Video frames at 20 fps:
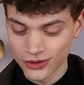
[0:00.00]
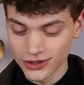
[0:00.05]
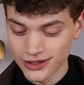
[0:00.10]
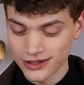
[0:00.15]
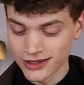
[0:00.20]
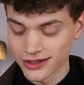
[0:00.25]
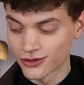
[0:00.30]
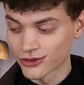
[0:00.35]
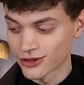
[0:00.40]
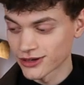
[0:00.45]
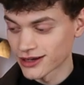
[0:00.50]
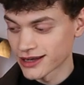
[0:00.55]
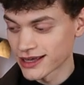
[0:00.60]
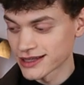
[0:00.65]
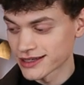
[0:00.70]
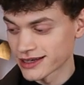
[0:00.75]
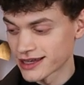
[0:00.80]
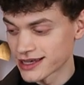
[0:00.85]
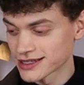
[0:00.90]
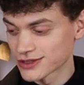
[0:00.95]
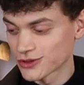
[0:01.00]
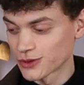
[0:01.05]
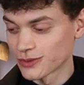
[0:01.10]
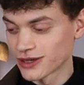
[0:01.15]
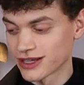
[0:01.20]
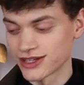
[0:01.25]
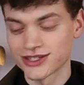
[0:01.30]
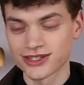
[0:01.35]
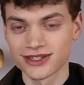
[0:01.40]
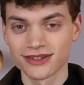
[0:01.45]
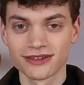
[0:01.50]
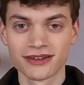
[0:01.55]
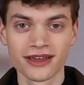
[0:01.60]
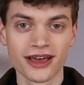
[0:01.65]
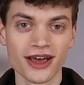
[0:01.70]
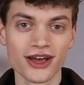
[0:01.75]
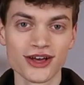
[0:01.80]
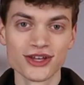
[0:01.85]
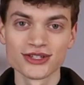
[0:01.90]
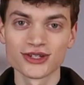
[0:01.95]
on the Northern Light glazing combination.
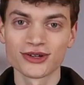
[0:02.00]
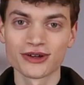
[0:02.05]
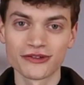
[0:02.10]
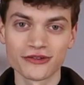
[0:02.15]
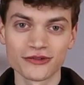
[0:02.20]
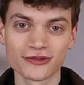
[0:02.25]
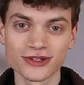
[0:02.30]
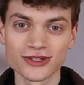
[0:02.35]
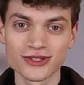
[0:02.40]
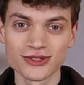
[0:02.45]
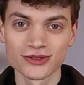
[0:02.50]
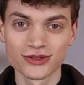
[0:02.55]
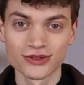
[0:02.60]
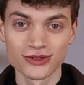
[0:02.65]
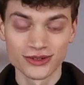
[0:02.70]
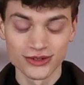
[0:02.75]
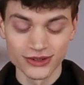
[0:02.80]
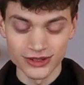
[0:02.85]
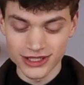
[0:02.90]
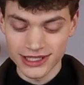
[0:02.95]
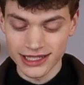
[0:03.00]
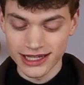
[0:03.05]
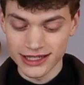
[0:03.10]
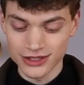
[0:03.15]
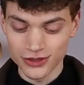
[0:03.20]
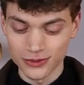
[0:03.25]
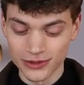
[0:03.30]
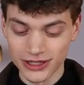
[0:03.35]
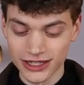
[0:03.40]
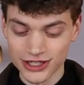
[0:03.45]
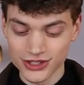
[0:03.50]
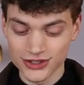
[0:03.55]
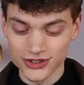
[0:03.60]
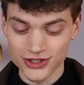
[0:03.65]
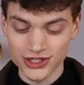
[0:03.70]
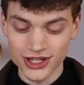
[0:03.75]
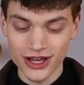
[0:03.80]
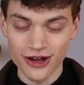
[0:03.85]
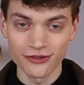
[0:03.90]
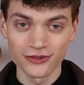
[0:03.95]
So if you want to do this glazing combination
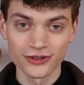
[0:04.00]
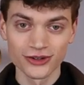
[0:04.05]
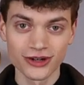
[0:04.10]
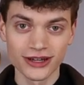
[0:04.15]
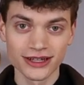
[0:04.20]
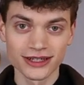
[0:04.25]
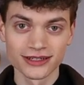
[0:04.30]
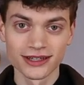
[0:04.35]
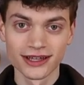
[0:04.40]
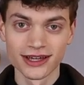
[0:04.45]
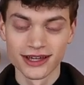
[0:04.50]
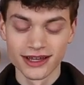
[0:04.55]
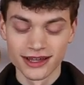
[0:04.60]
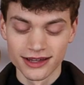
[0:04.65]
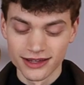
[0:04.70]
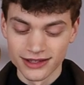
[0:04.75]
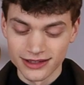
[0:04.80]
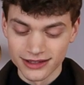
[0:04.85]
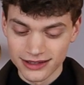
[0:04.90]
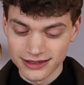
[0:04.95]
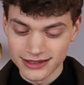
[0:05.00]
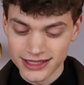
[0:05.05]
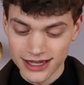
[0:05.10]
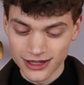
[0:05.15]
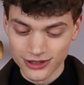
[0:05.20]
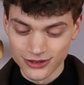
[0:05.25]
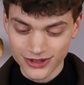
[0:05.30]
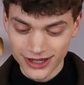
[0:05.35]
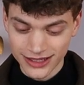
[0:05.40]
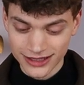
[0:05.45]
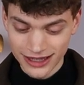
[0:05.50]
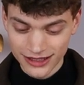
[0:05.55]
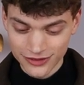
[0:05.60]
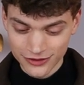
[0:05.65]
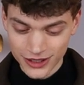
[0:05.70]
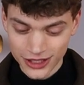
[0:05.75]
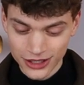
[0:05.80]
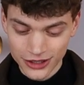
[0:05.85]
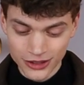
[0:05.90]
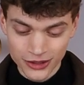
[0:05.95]
yourself, you can take a look at that
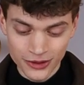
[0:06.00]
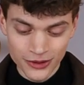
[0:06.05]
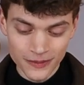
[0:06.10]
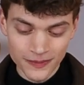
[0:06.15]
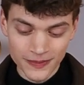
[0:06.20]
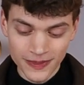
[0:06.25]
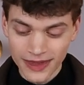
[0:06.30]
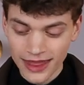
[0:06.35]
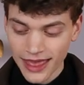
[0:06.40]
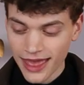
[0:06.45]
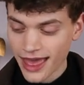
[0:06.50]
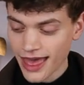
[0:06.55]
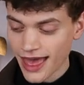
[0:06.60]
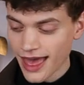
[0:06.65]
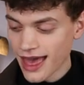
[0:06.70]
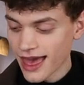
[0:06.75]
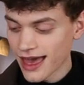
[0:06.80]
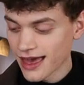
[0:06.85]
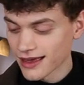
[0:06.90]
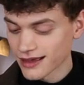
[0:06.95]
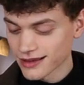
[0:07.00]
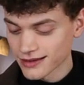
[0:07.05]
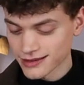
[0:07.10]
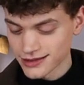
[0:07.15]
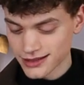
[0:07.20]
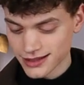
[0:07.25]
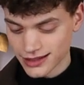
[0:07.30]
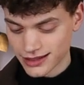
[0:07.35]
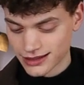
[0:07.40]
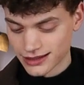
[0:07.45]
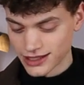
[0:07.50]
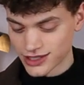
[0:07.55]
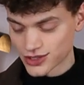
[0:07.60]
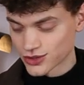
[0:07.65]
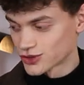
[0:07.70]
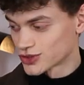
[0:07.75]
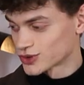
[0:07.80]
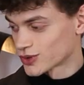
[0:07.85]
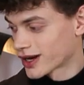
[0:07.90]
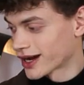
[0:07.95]
video. And it needs
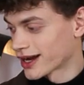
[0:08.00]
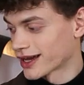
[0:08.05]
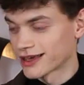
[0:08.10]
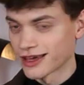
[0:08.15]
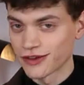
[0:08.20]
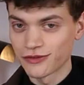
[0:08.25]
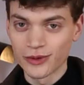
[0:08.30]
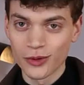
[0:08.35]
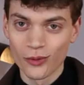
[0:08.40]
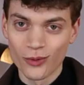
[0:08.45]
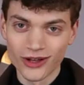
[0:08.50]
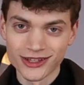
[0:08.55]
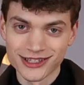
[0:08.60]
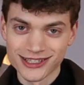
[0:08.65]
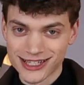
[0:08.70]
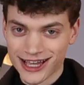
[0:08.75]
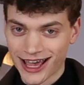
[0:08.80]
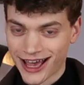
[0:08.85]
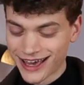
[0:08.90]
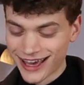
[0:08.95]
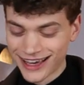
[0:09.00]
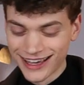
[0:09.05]
to dry. Give me one sec.